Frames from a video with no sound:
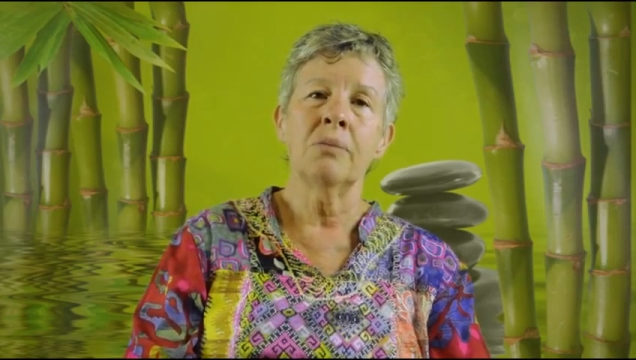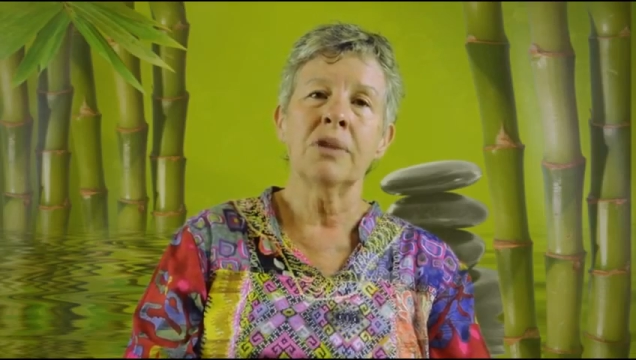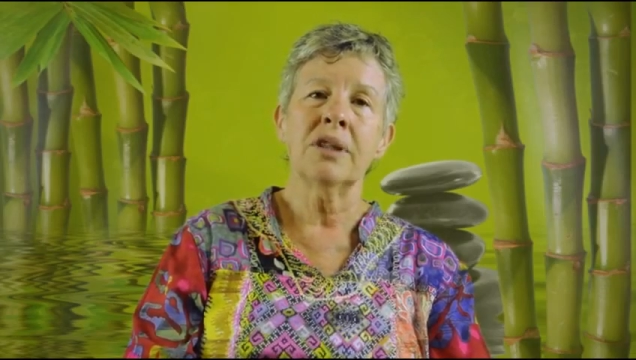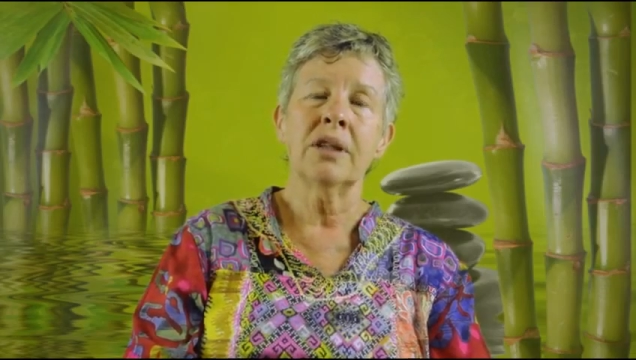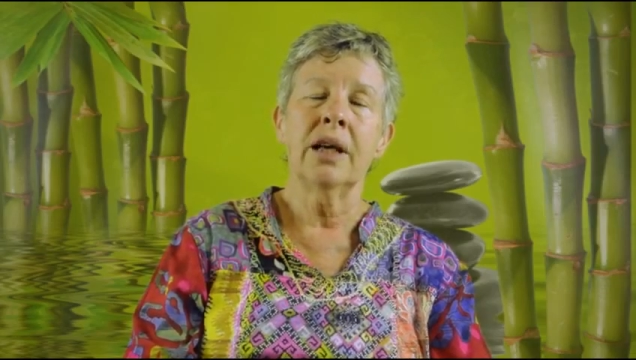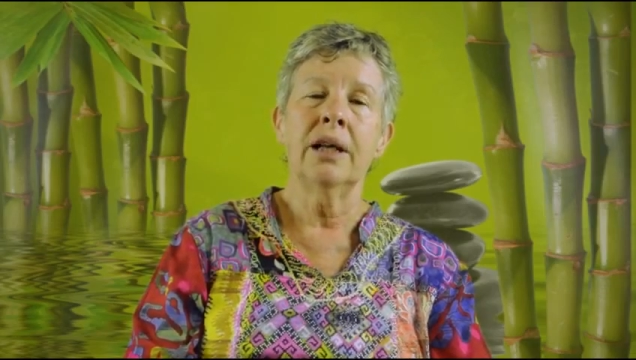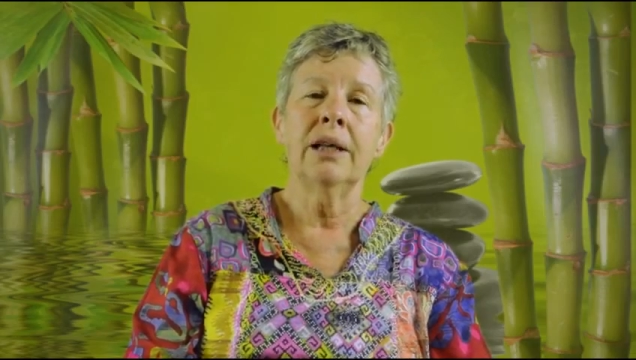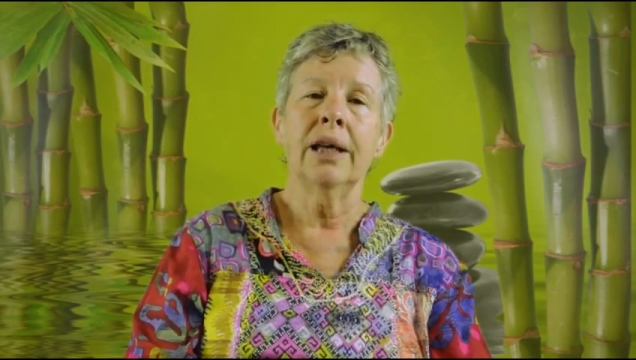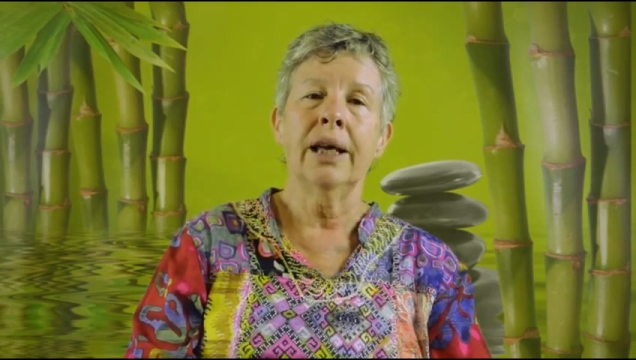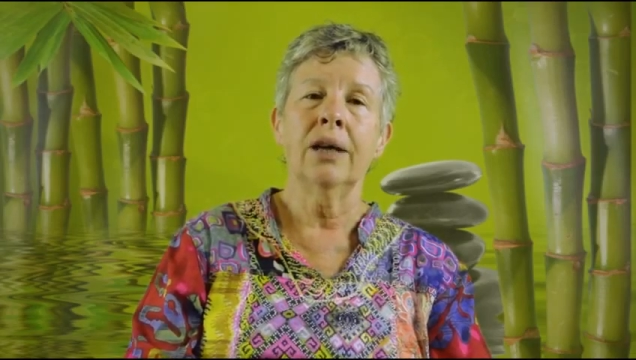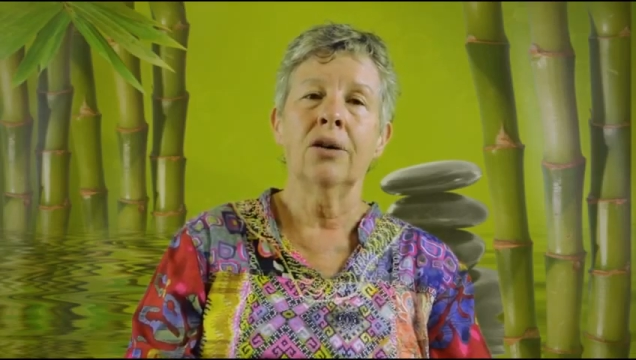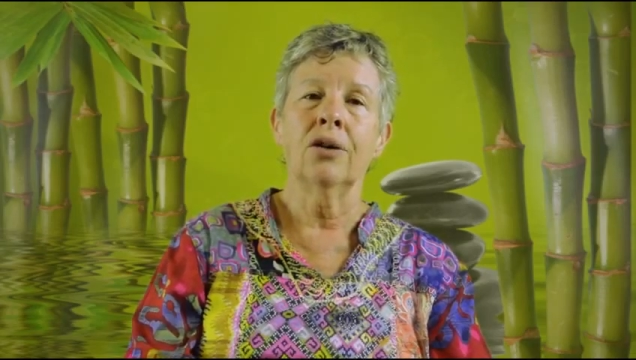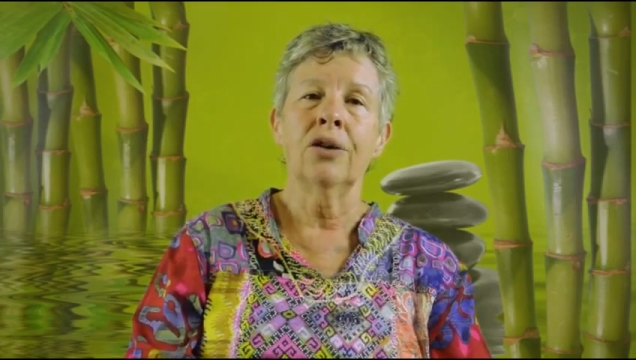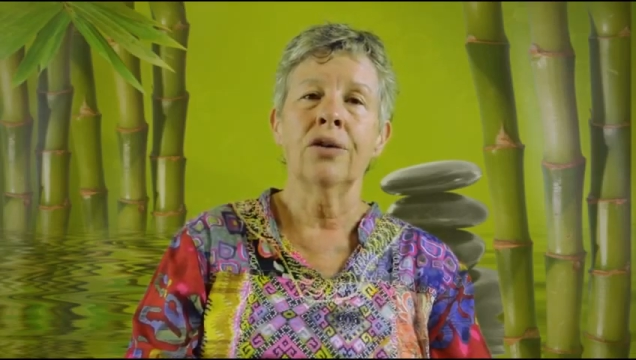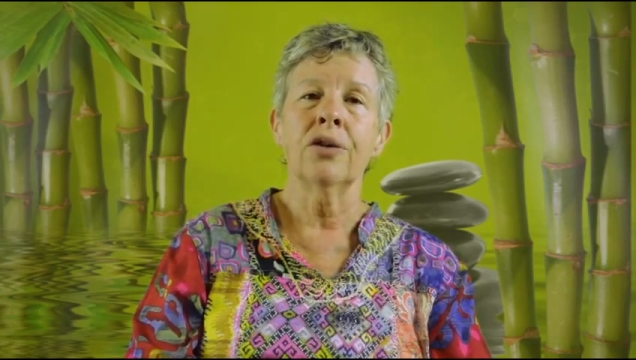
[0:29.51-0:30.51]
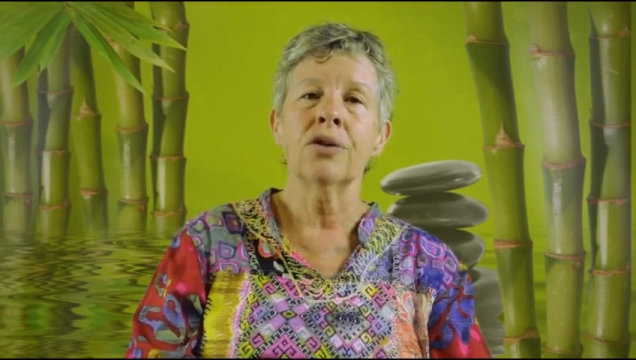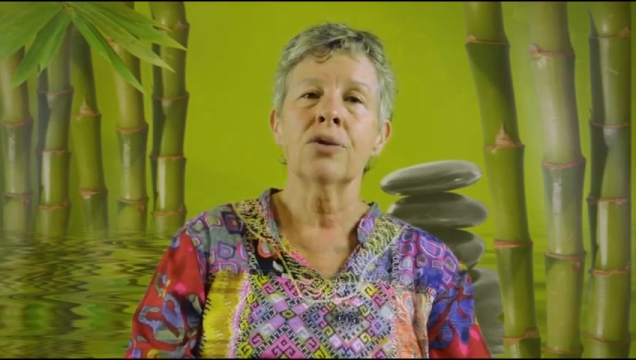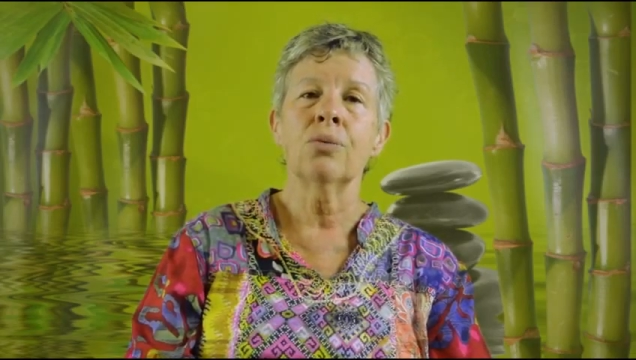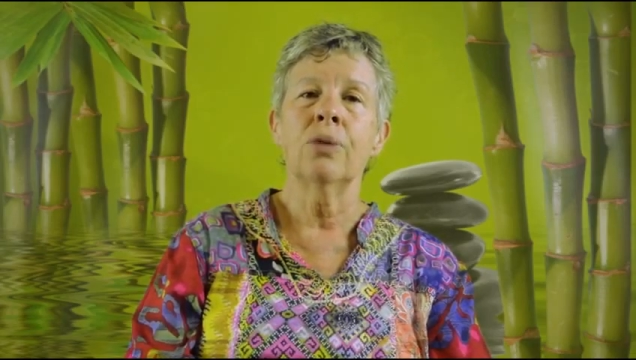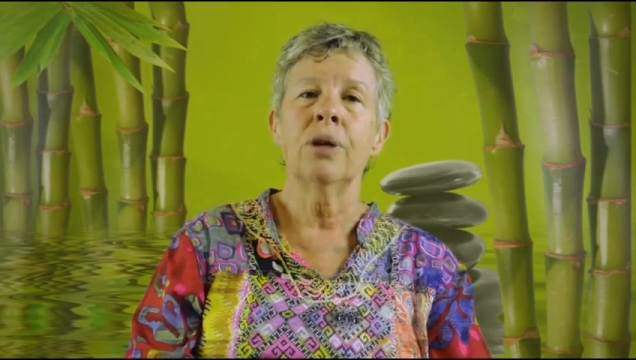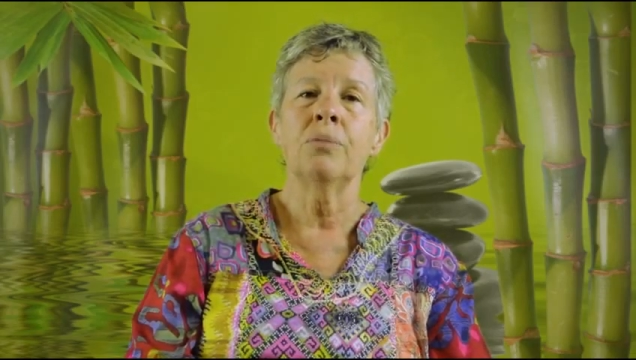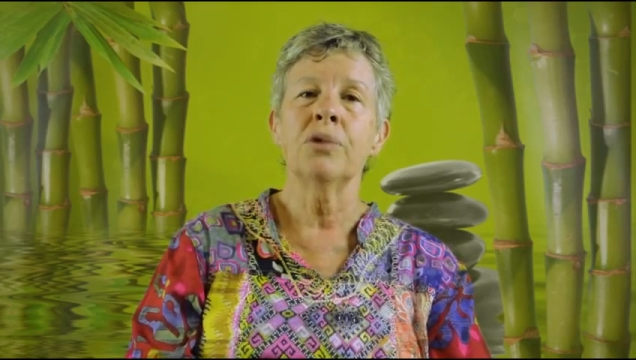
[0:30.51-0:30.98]
selling on this
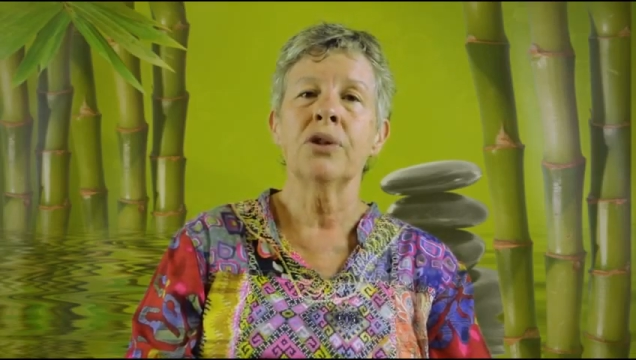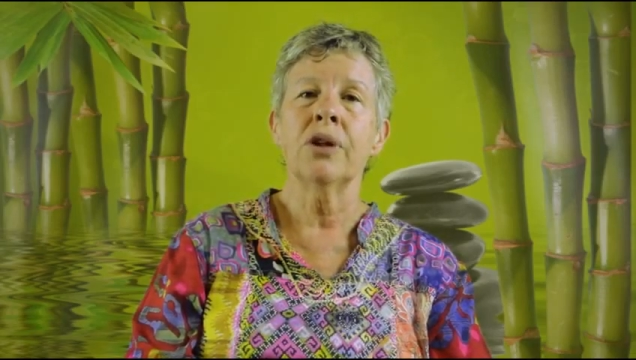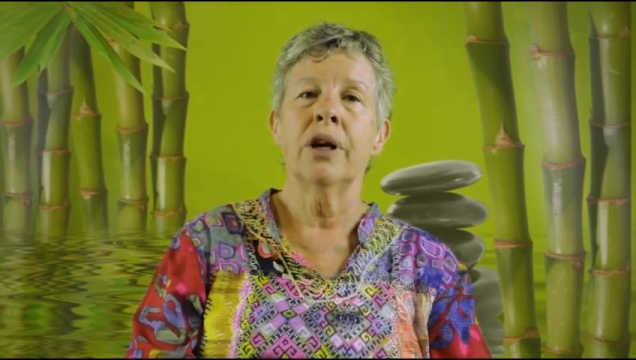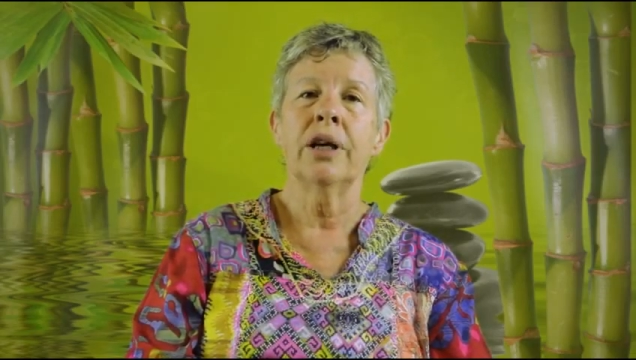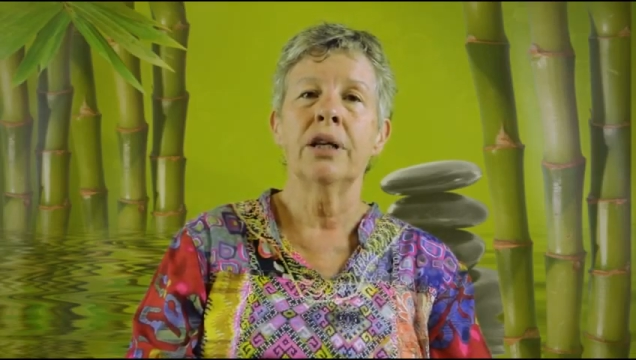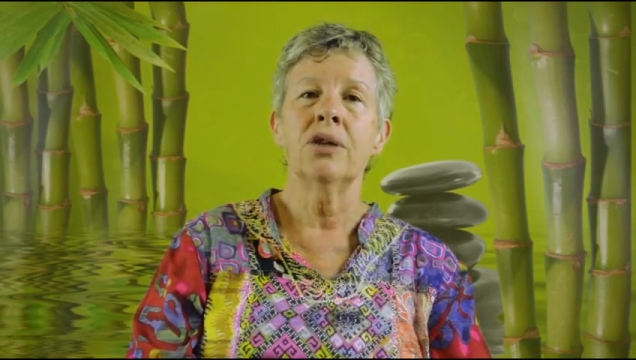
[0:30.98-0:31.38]
website,